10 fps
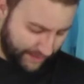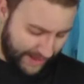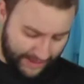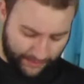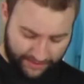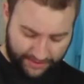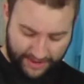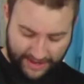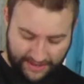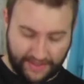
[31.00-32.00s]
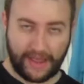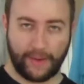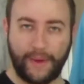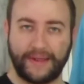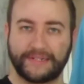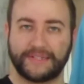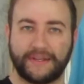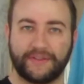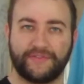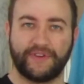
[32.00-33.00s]
black with the Nike and the Young Minds
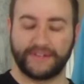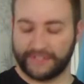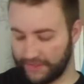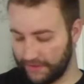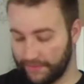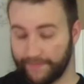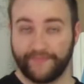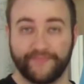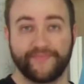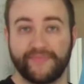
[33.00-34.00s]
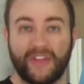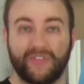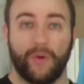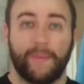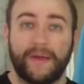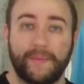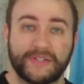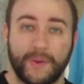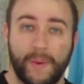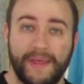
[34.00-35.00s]
thing on the front, so I thought may
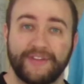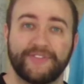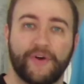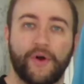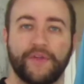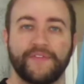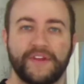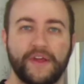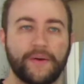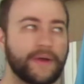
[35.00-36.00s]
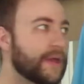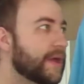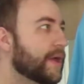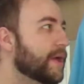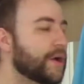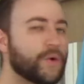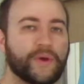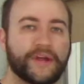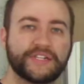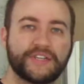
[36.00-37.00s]
as well wear this for the video.
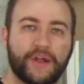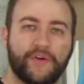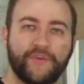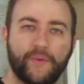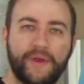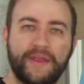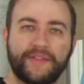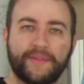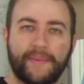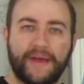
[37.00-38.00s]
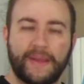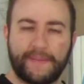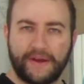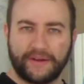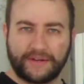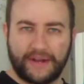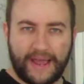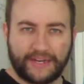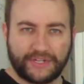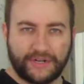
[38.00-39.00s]
We're going to start off with my American
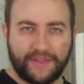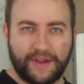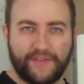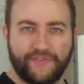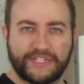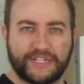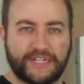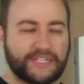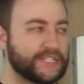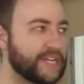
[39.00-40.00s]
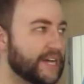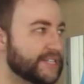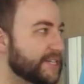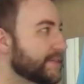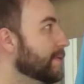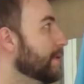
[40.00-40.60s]
collection that I've recently started.